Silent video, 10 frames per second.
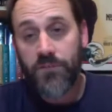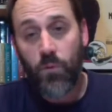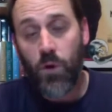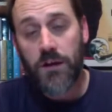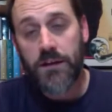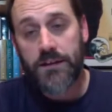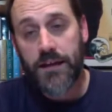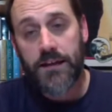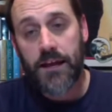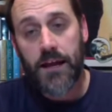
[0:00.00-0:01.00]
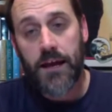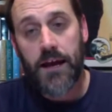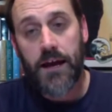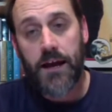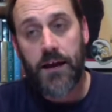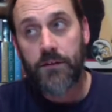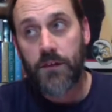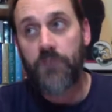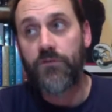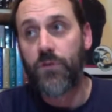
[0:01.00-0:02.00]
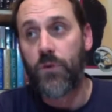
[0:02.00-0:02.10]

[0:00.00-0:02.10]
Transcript: Walking Dead. Like, I loved the way